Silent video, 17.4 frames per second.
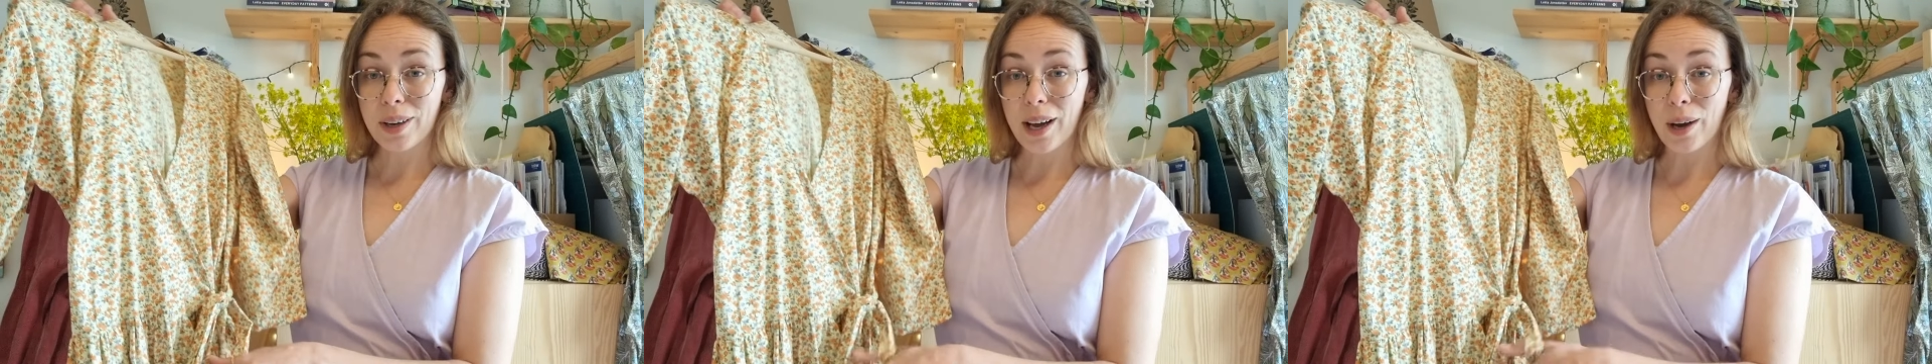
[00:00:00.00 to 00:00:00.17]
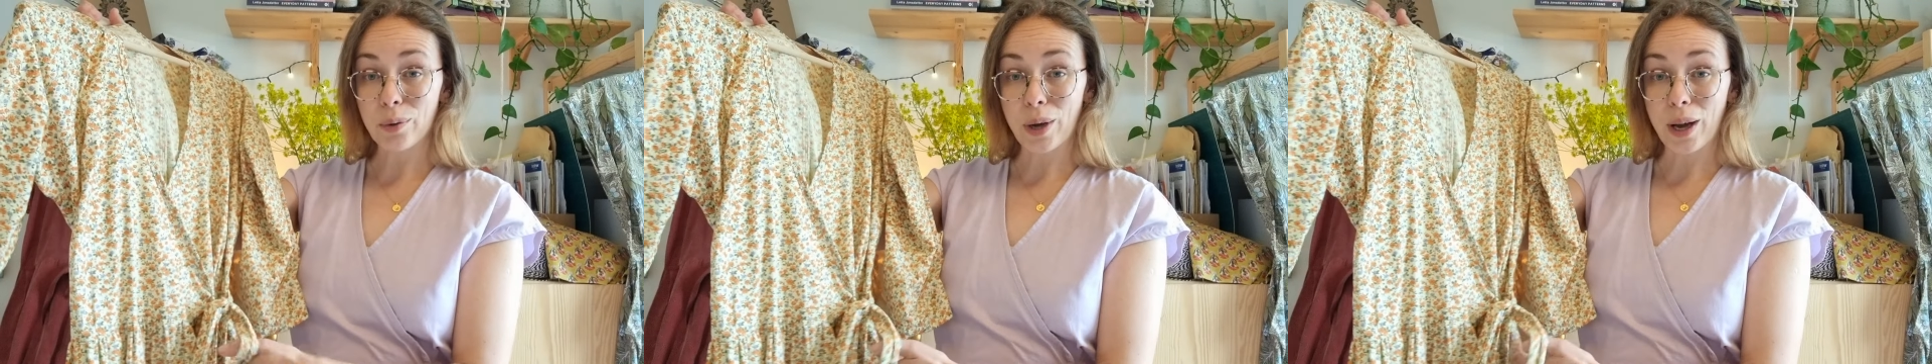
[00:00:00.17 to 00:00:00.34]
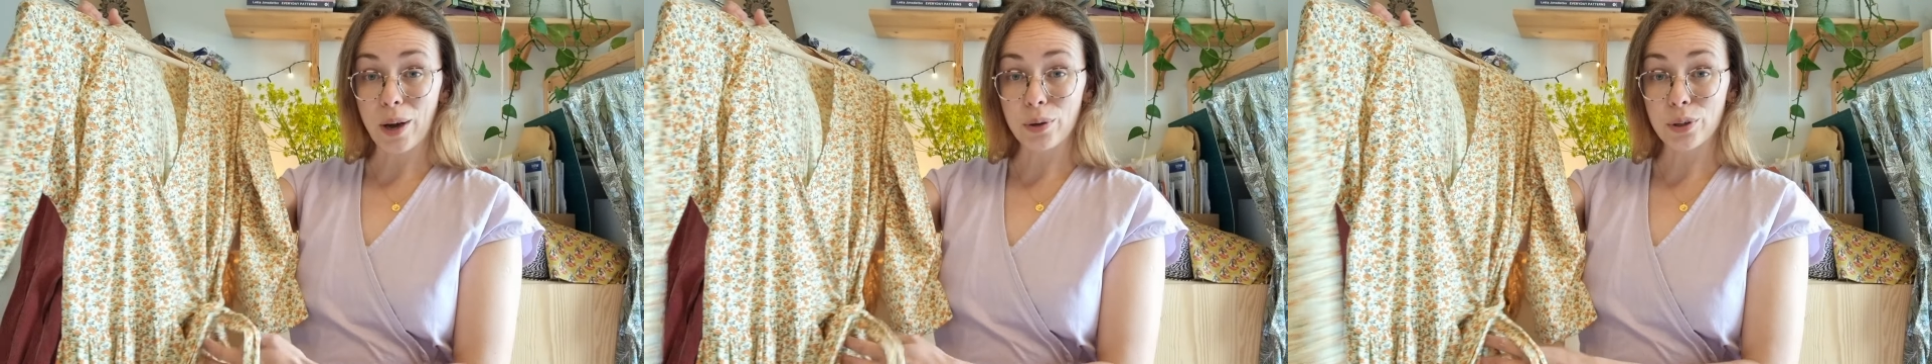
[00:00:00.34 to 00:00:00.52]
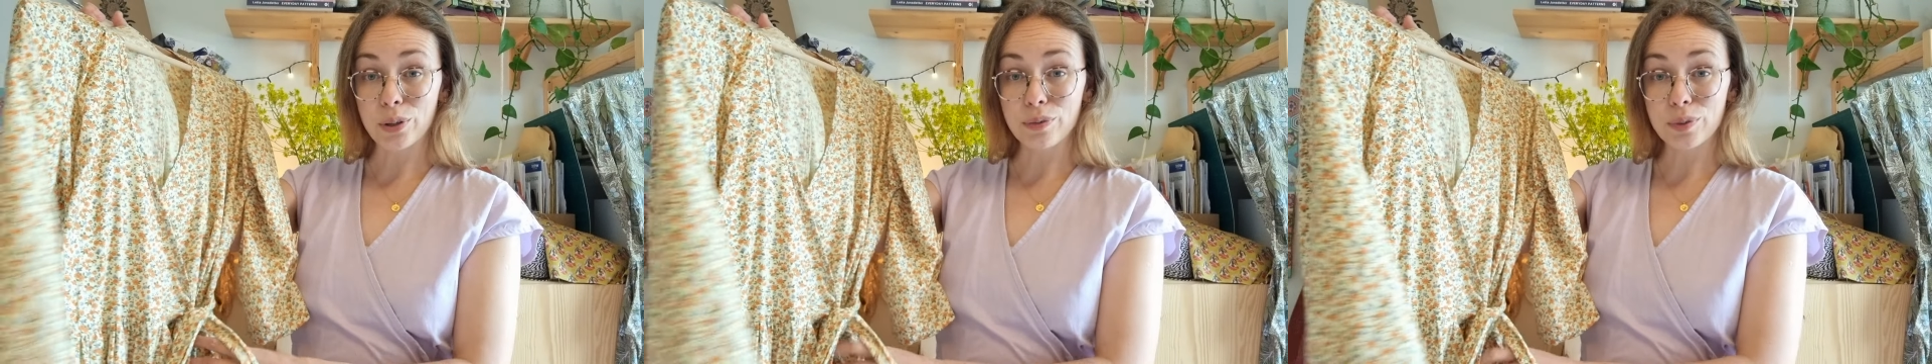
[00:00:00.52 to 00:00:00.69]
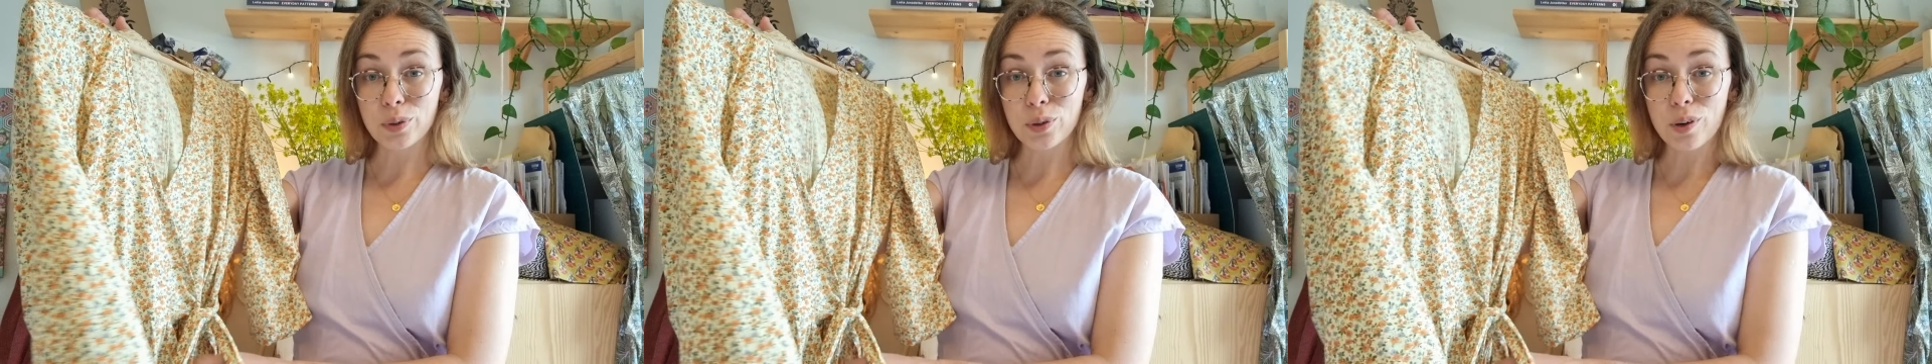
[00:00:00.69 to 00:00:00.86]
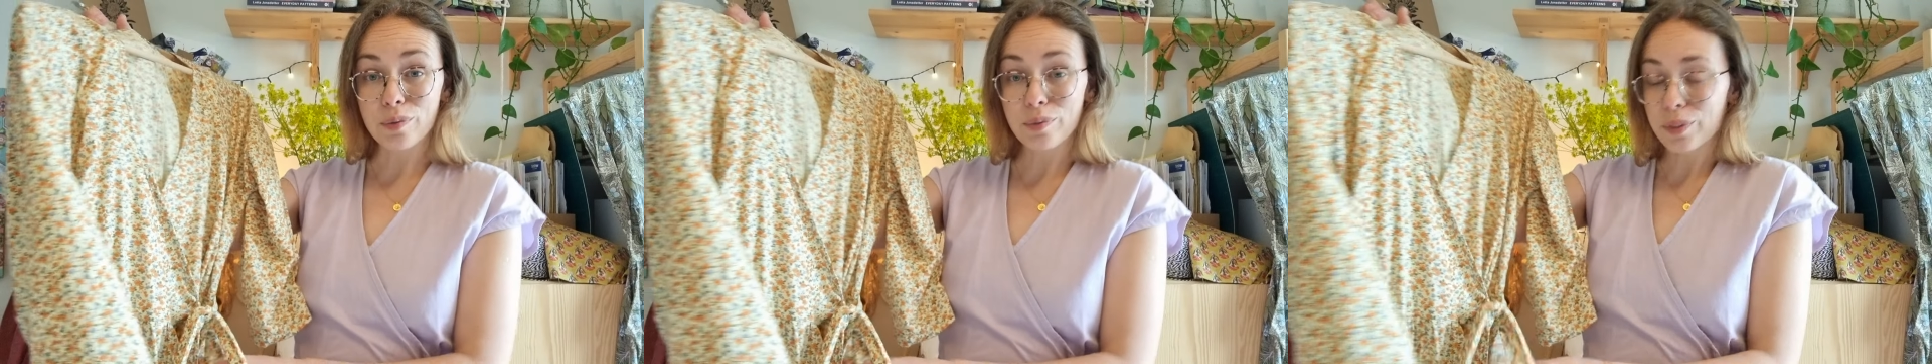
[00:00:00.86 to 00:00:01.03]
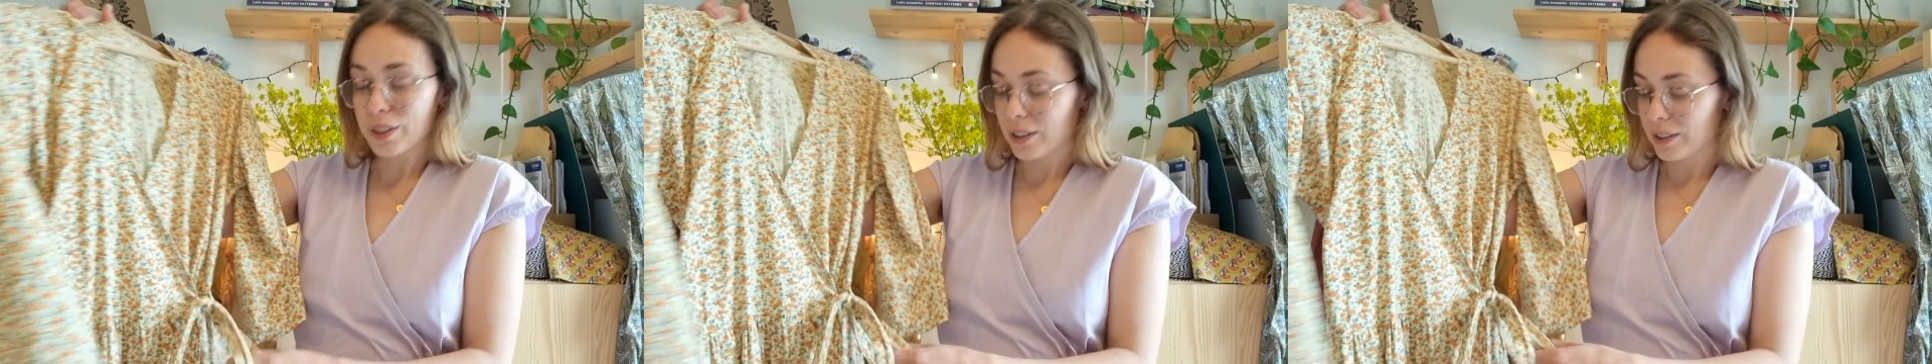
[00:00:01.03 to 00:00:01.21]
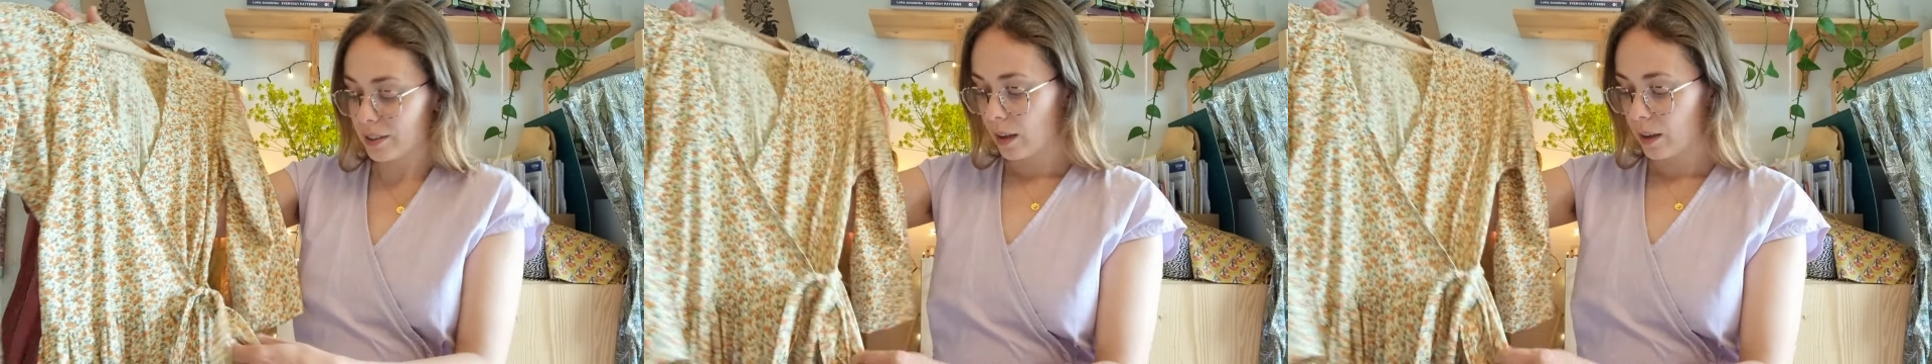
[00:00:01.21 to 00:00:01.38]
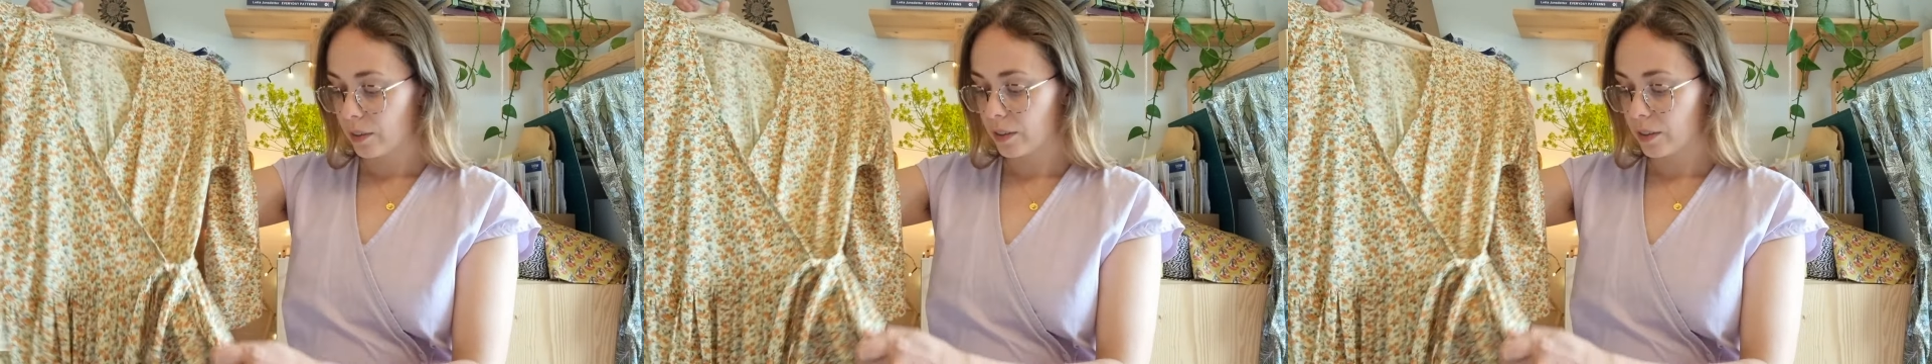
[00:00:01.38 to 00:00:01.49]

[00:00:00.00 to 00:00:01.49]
how you feel confident.